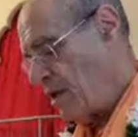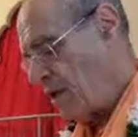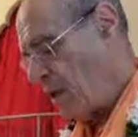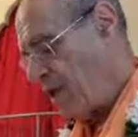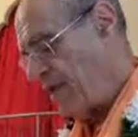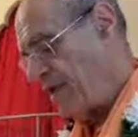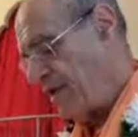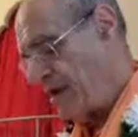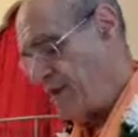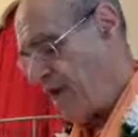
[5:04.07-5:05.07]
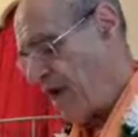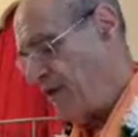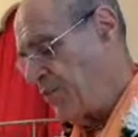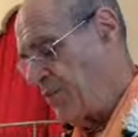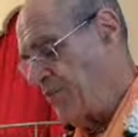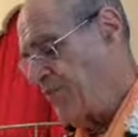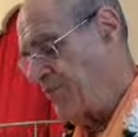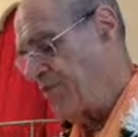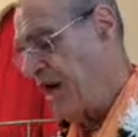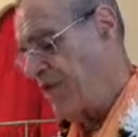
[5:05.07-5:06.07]
The wind combining with the
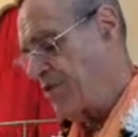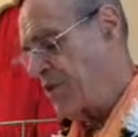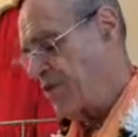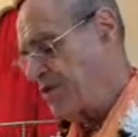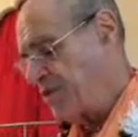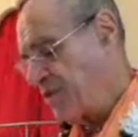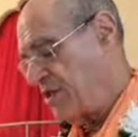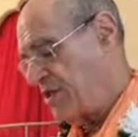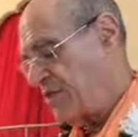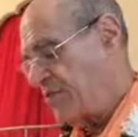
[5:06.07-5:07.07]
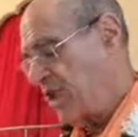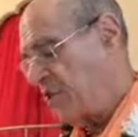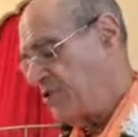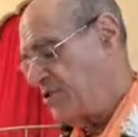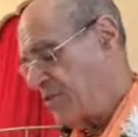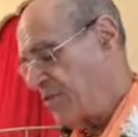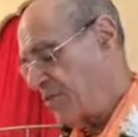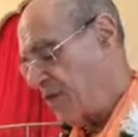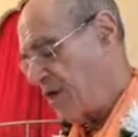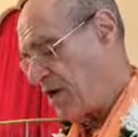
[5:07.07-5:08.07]
fragrance blows
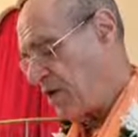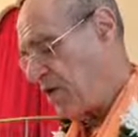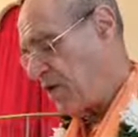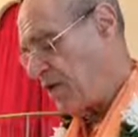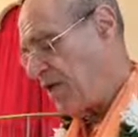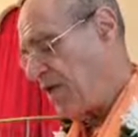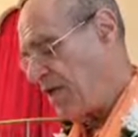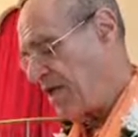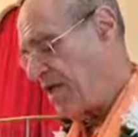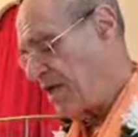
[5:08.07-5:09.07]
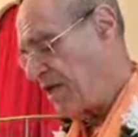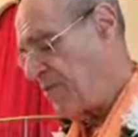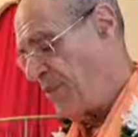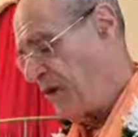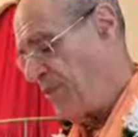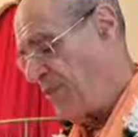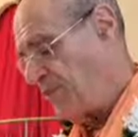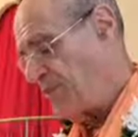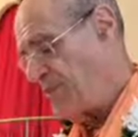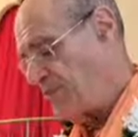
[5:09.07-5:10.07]
everywhere. The word Ganda combining
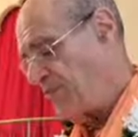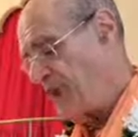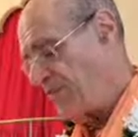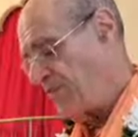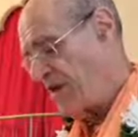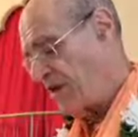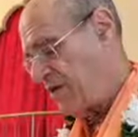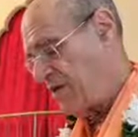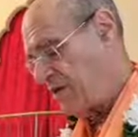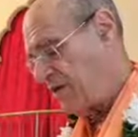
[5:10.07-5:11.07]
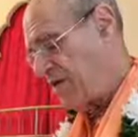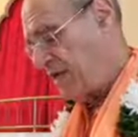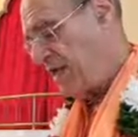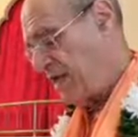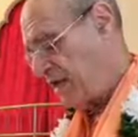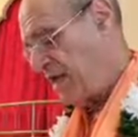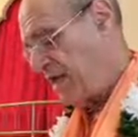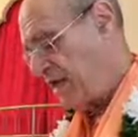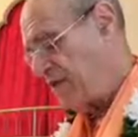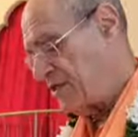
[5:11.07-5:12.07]
with its modifiers
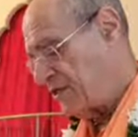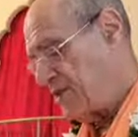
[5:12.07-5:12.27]
indicates